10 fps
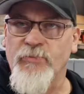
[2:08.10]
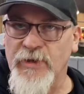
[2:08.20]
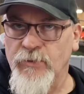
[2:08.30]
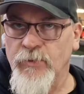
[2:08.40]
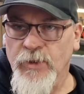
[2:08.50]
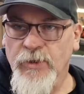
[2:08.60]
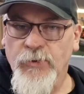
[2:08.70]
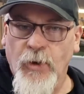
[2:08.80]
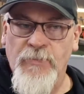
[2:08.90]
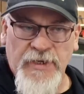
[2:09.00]
meant,
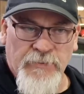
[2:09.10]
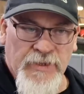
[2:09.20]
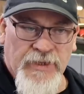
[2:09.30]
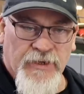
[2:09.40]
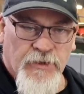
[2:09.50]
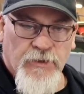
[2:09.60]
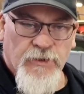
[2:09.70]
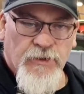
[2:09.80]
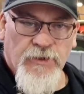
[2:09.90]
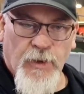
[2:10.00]
not meant to be there.
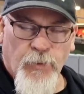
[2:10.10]
You know,